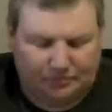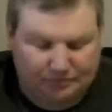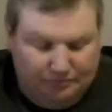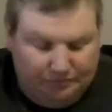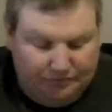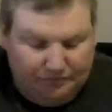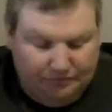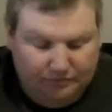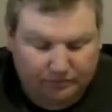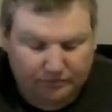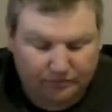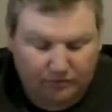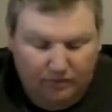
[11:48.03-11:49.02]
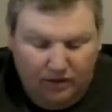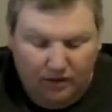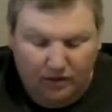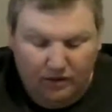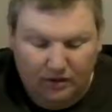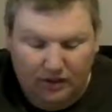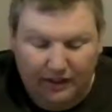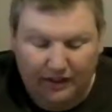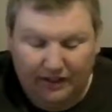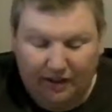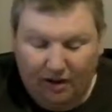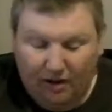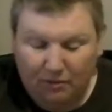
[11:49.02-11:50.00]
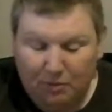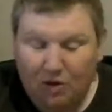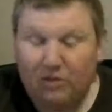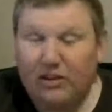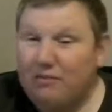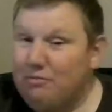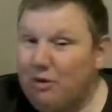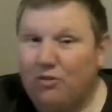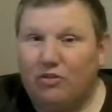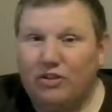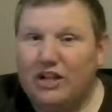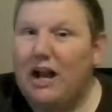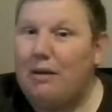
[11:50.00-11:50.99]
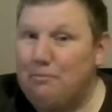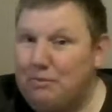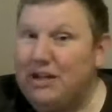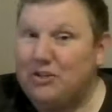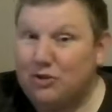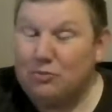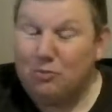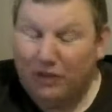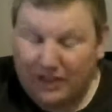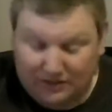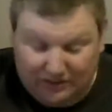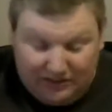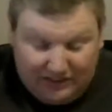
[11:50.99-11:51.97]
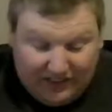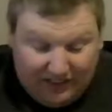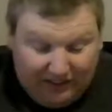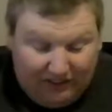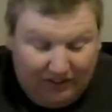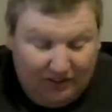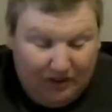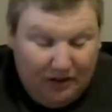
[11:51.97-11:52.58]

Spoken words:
And they both had, over time, beat Triple H for the title.